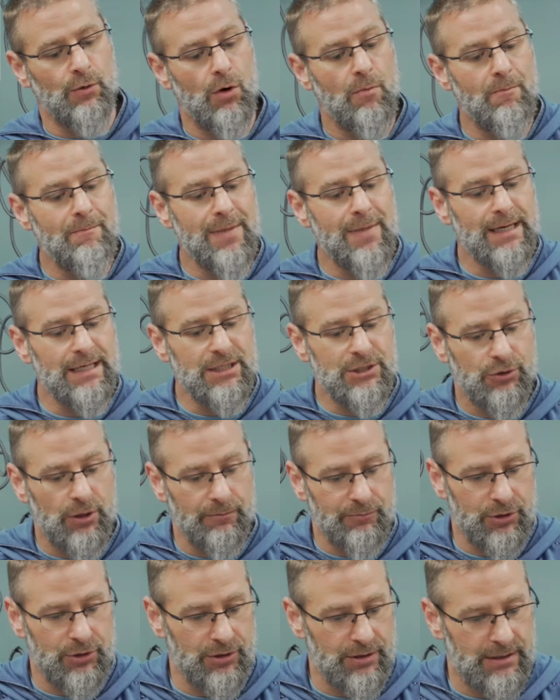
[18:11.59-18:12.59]
were many
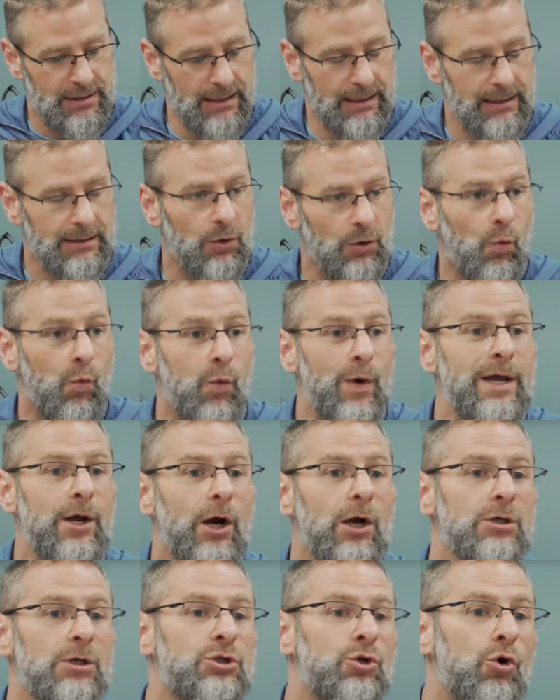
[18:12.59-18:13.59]
scriptures sent. We
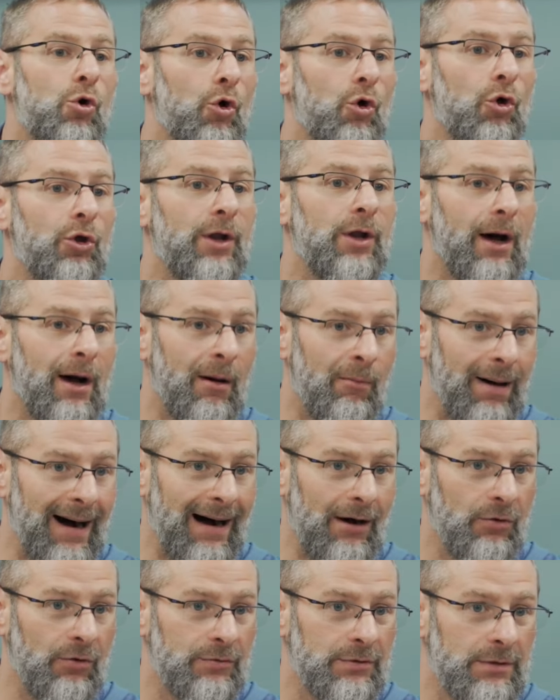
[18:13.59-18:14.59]
are told
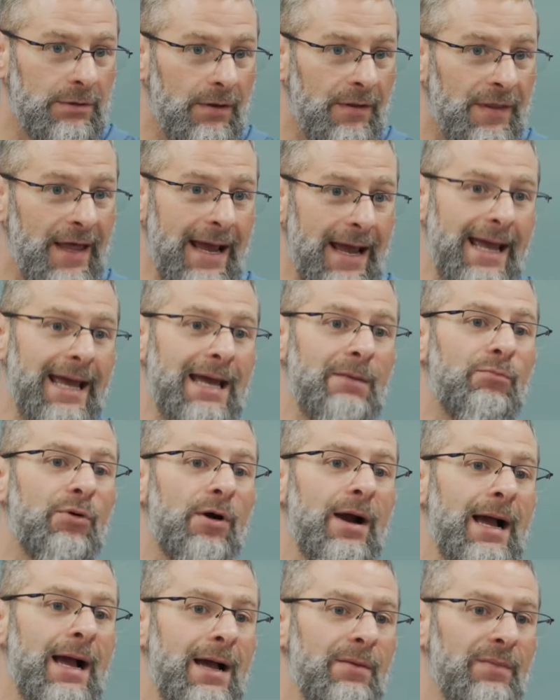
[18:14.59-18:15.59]
about the
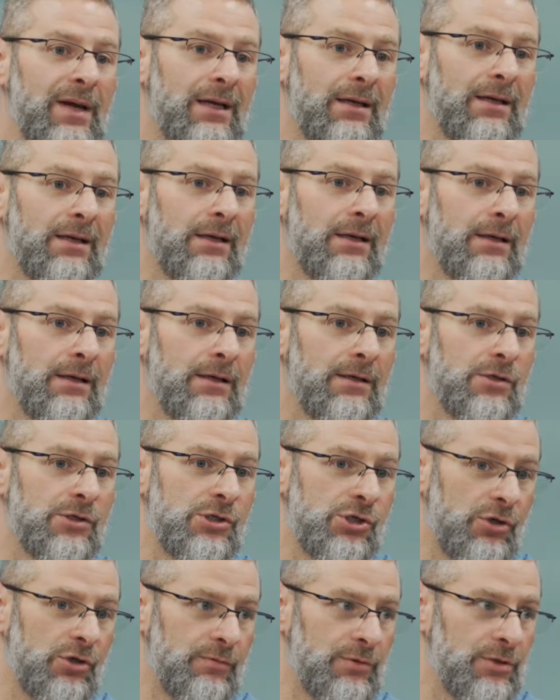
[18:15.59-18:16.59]
Abrahamic
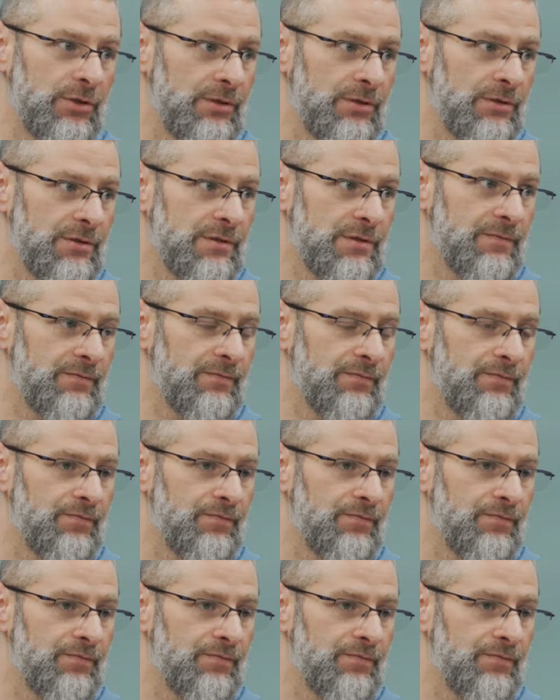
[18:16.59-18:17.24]
scriptures.